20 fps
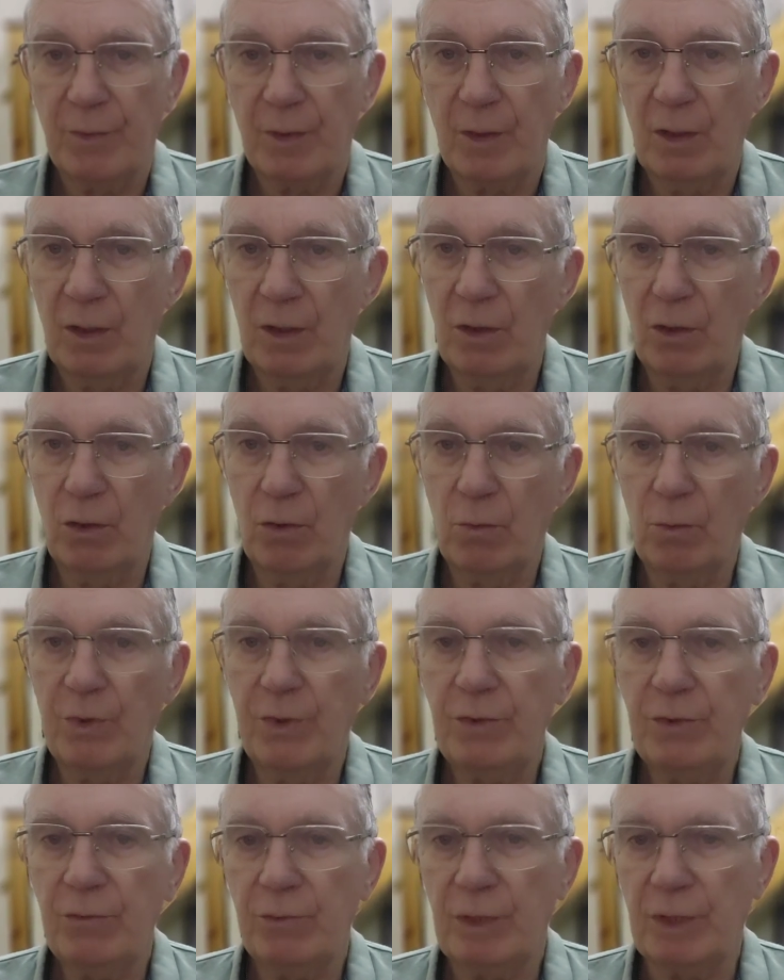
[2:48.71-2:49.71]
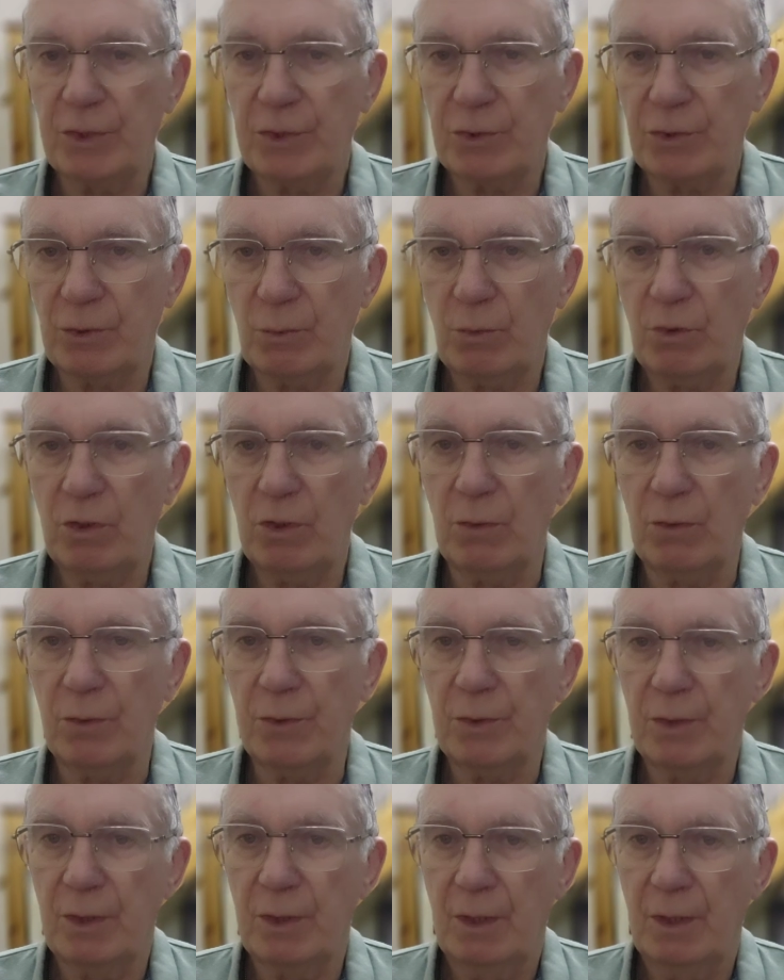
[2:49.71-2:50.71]
along with the rest of the world,
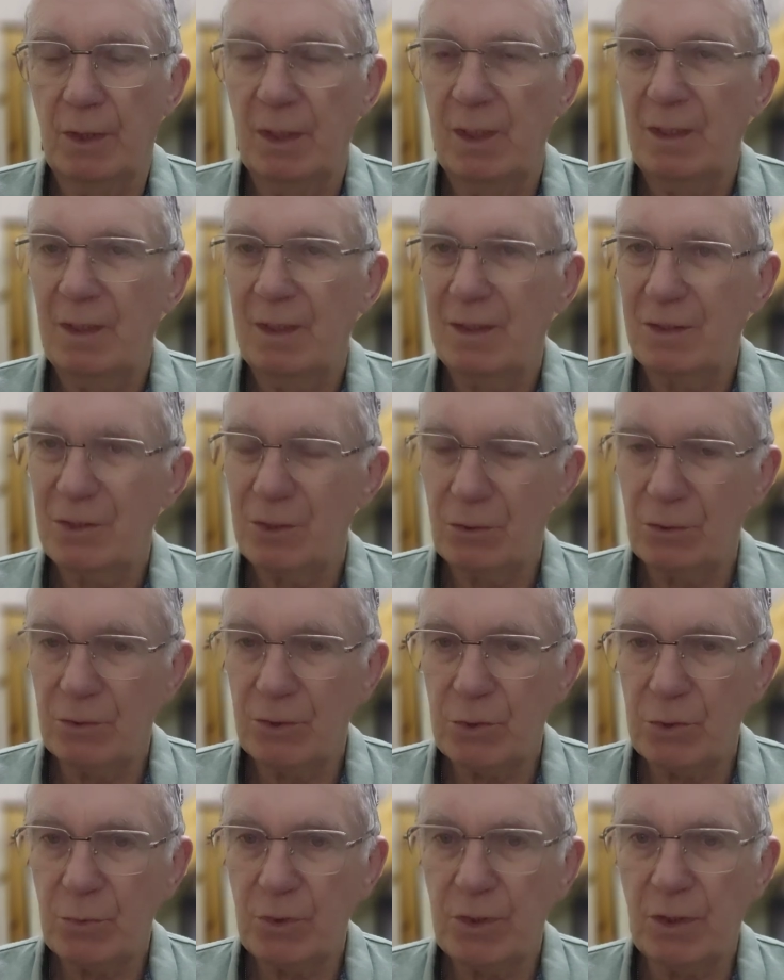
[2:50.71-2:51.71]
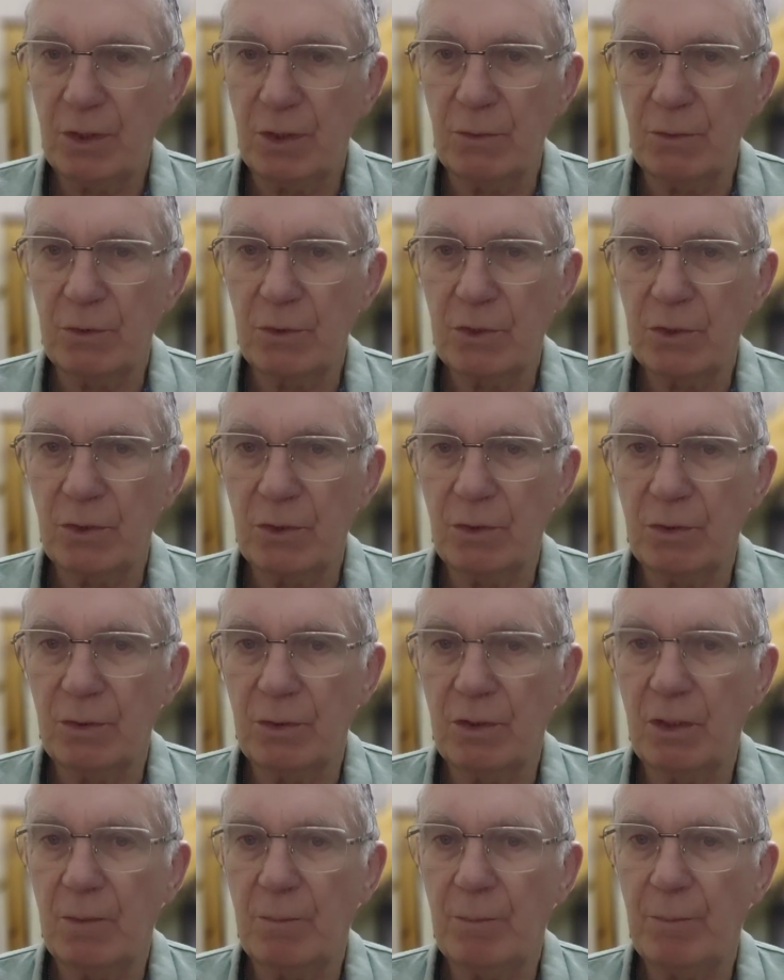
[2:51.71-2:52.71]
as long as we don't turn
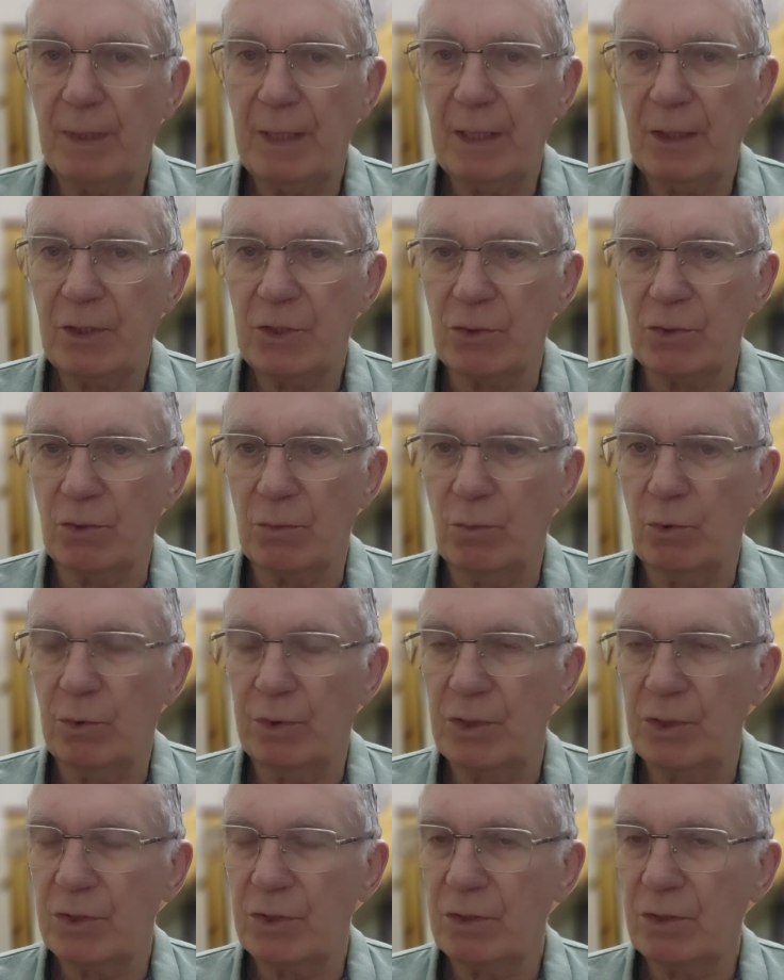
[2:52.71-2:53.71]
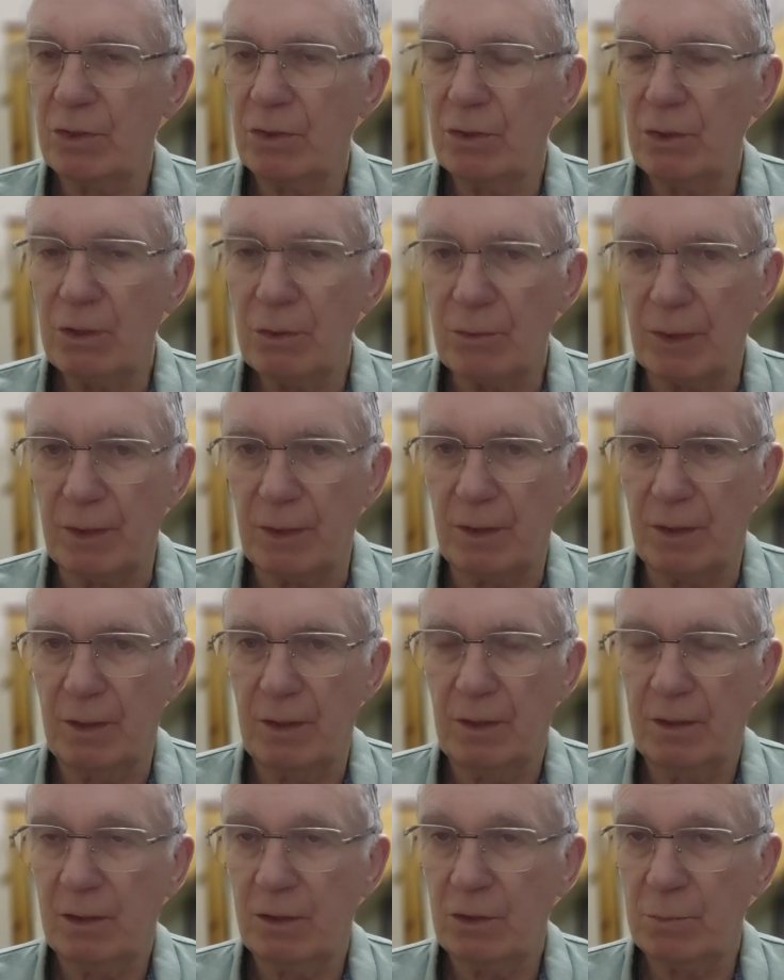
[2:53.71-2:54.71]
our backs on what is occurring,
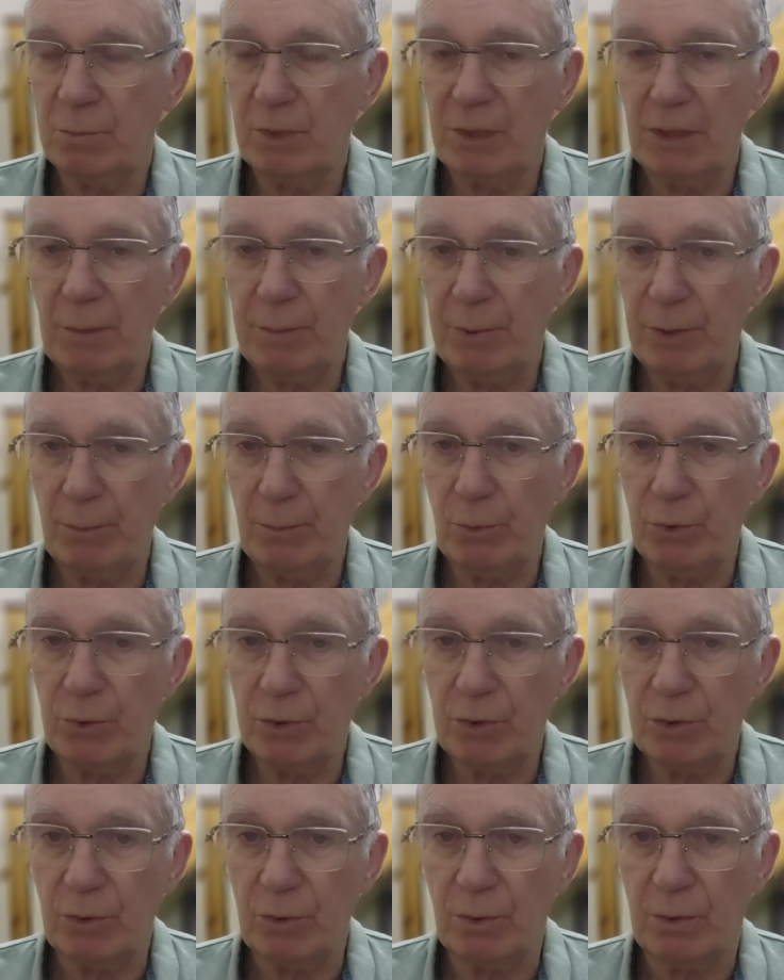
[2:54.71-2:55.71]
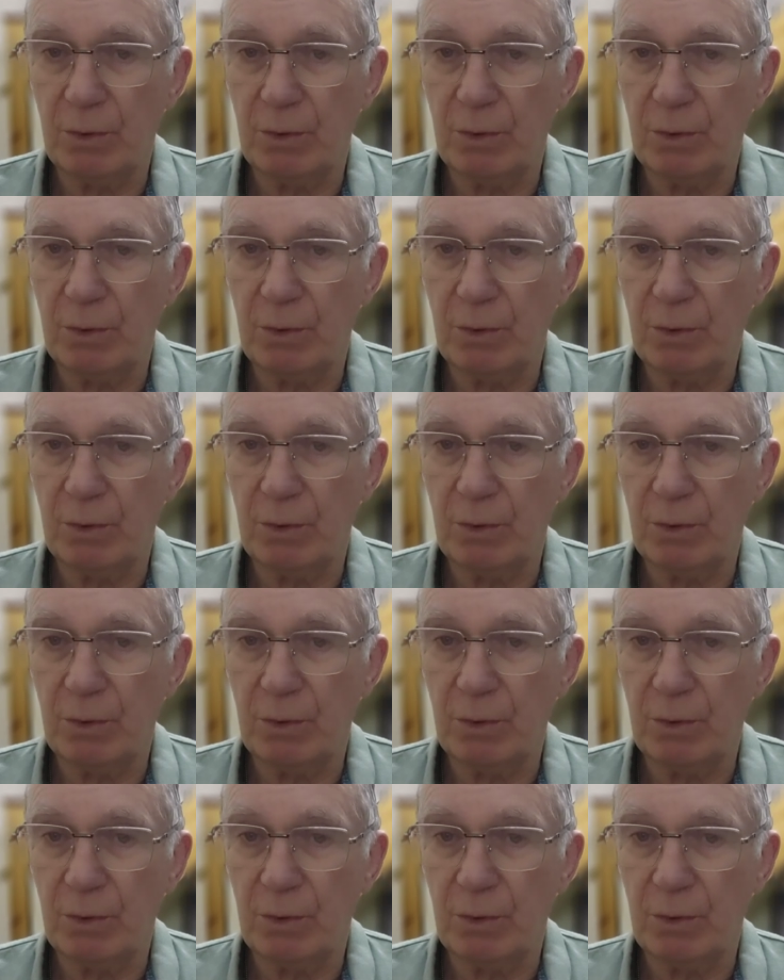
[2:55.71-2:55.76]
because many people do.